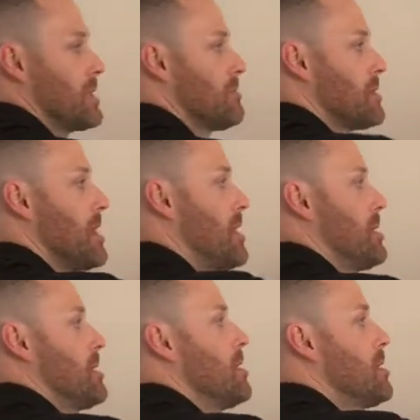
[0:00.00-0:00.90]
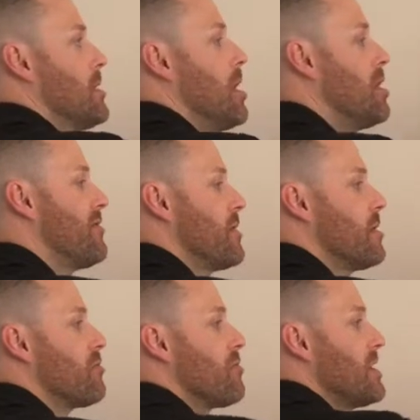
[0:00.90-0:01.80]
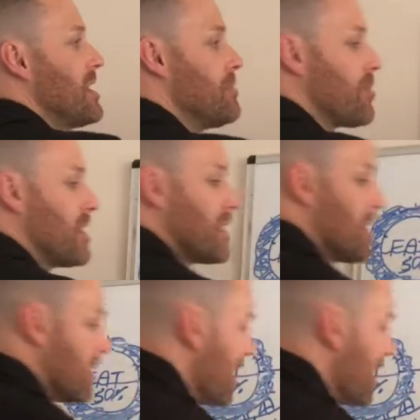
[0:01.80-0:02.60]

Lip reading: as I've said, of really breaking